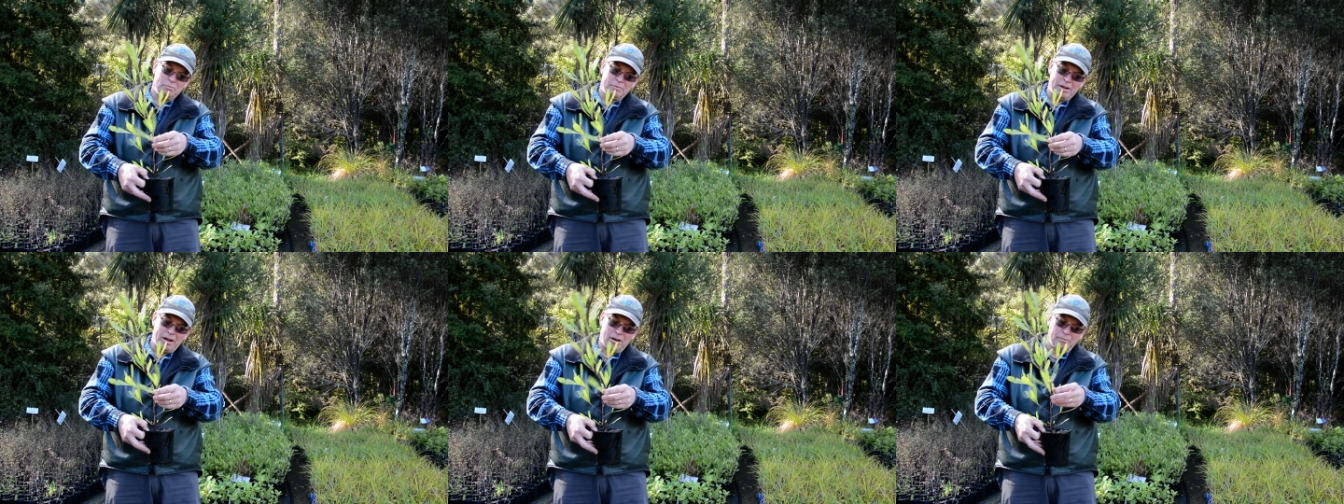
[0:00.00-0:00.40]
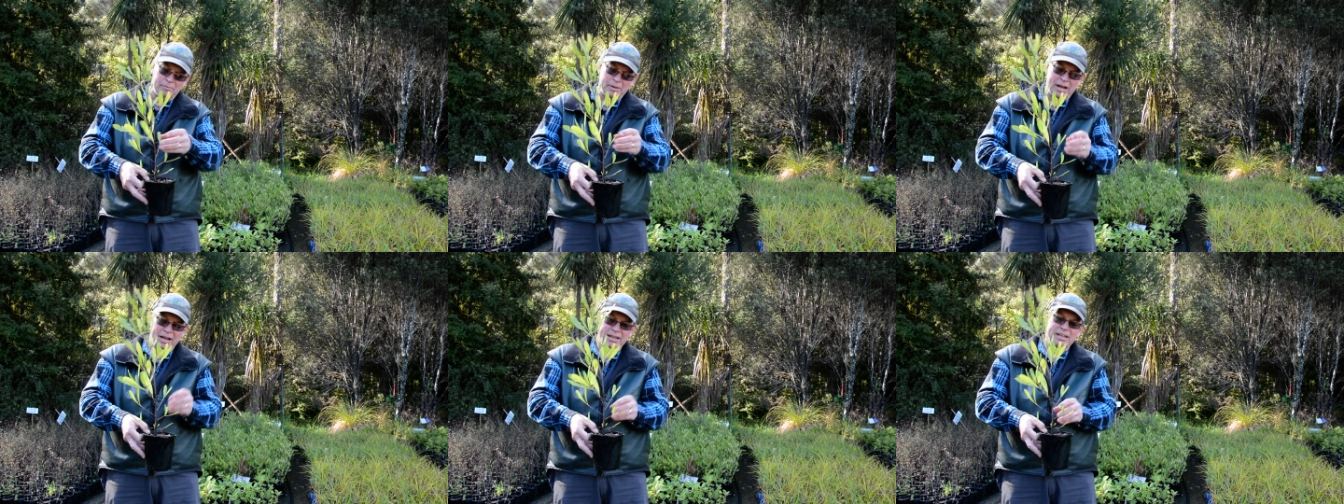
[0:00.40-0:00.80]
Now,
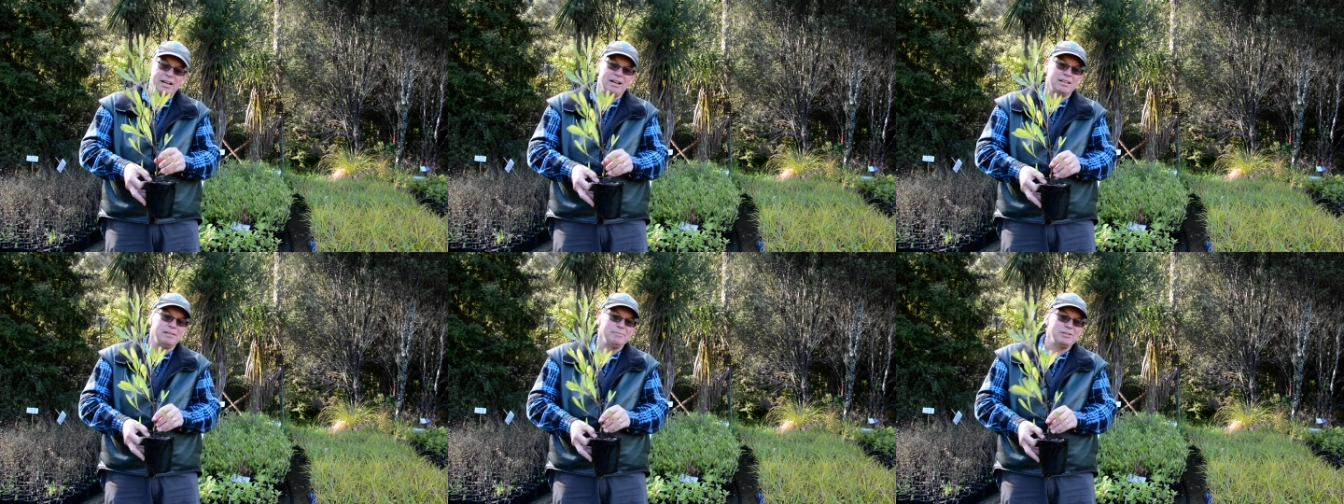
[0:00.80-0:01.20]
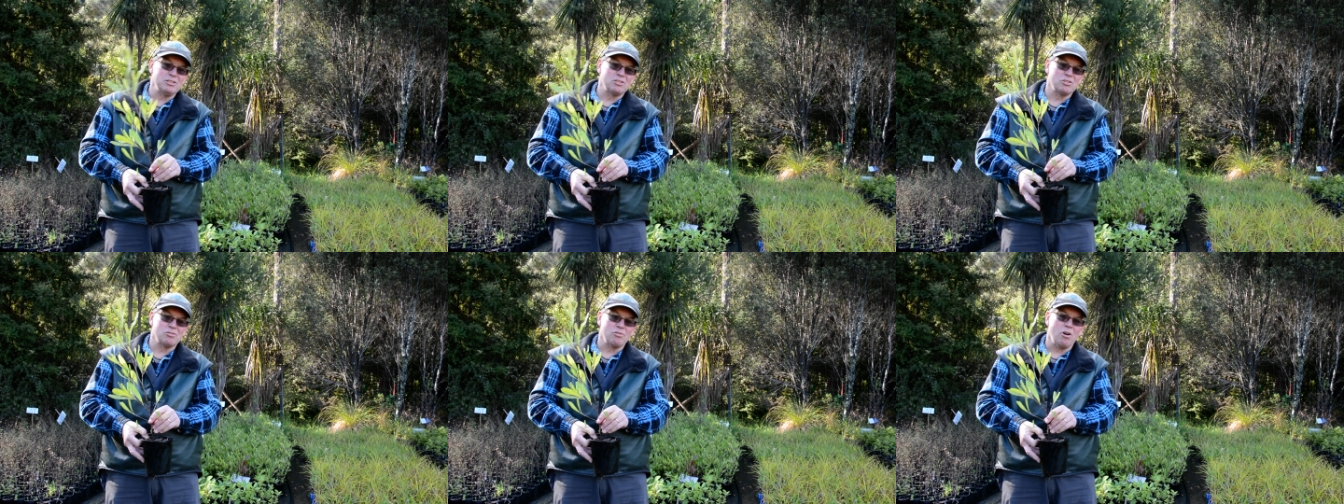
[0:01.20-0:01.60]
Akeake
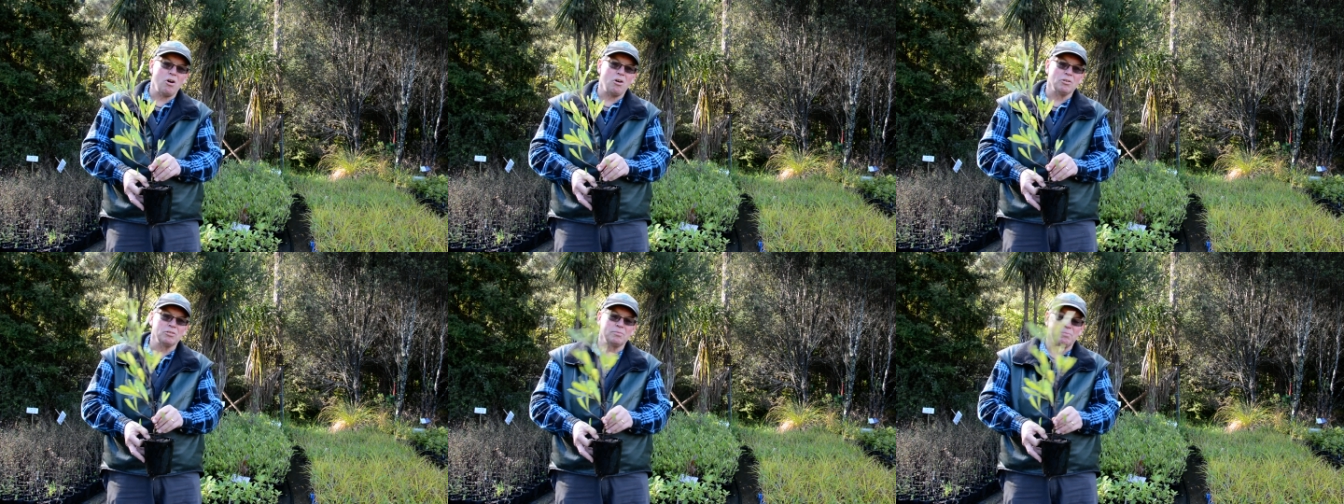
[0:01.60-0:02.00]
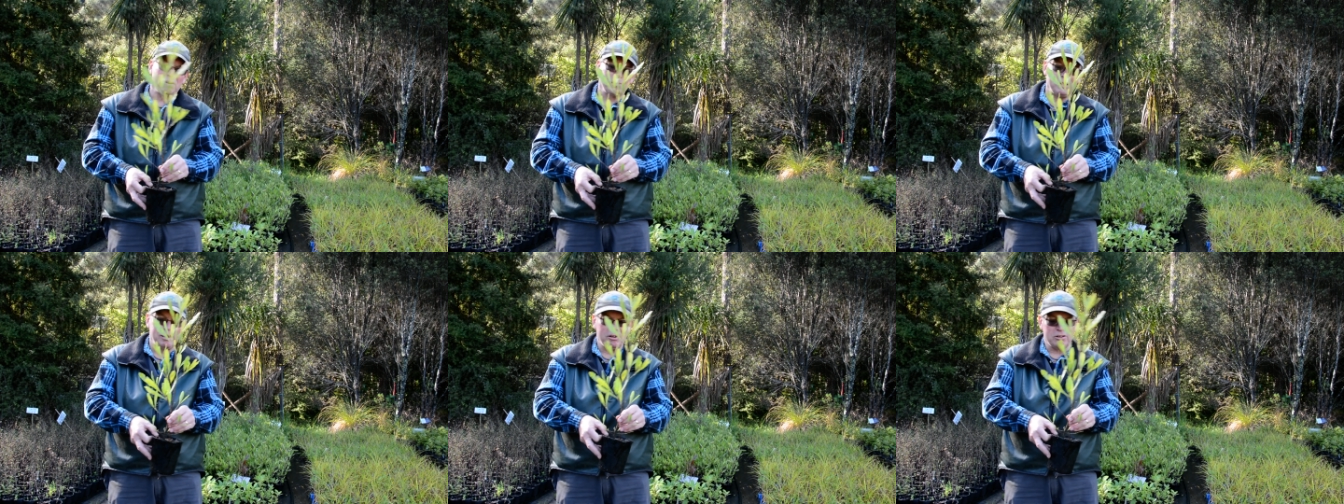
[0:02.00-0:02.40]
means strong. You
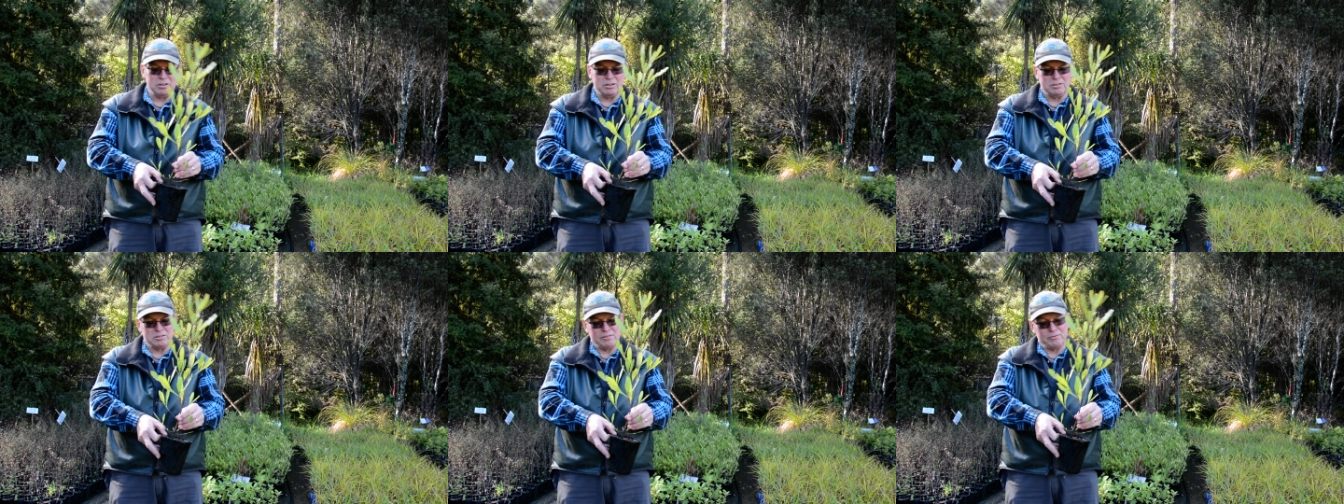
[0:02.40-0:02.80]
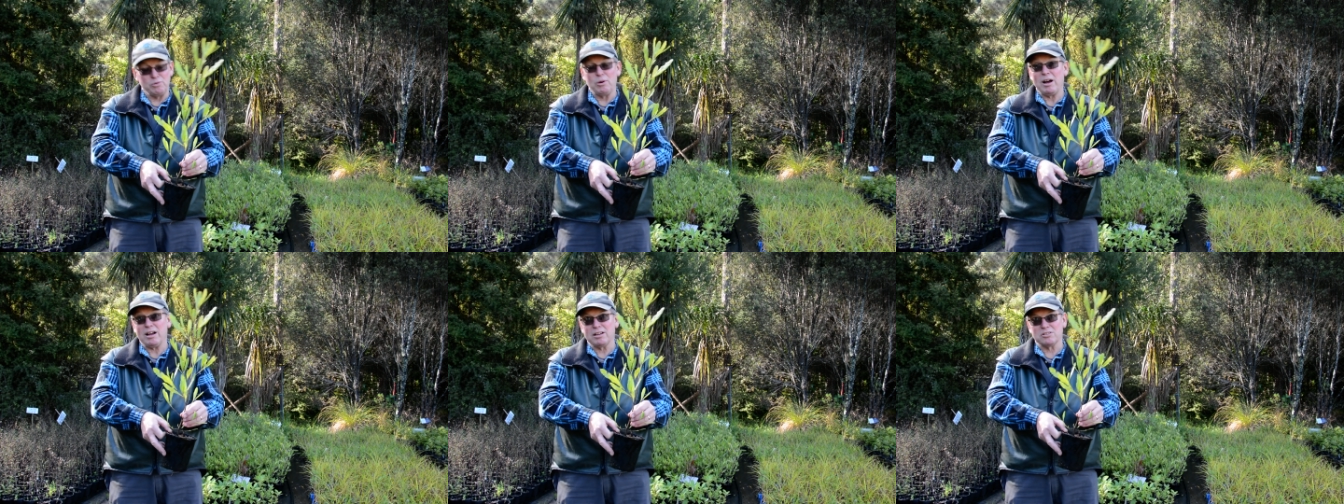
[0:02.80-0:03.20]
probably hear it in a few
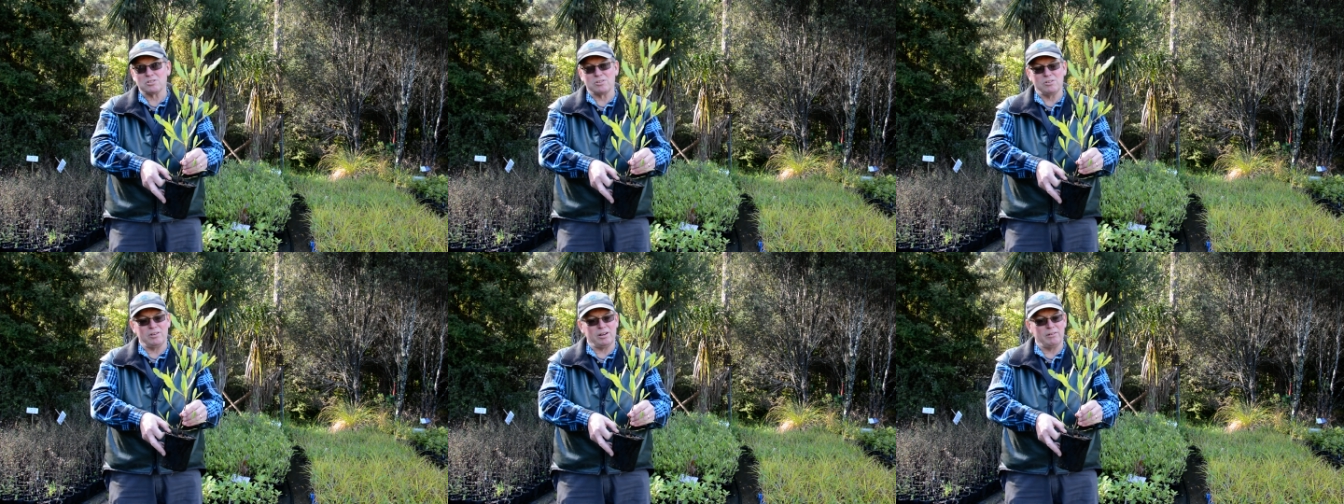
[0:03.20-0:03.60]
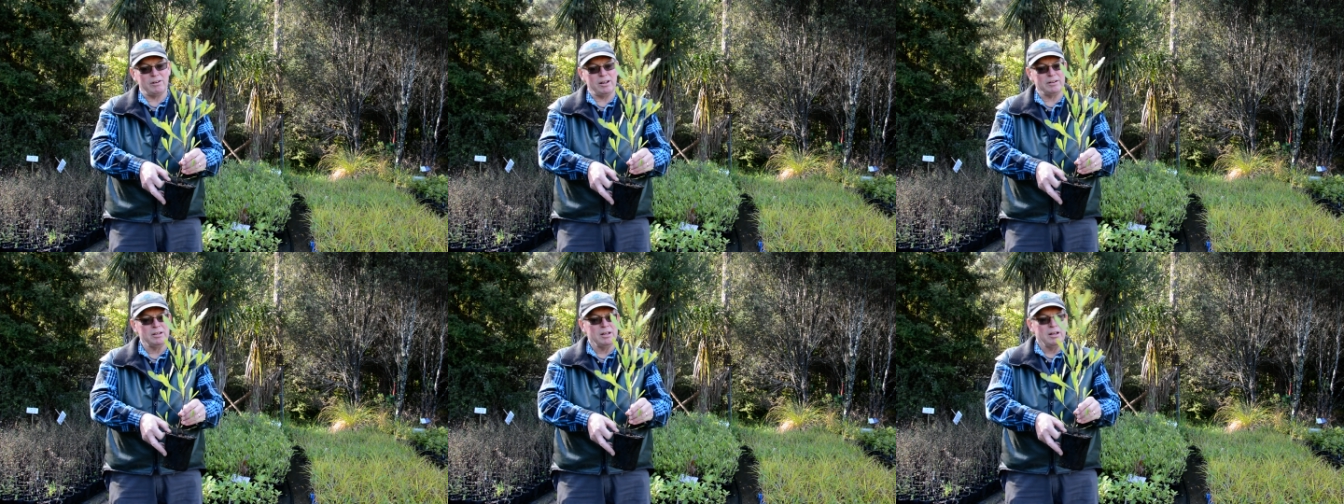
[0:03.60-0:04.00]
hakas turning around.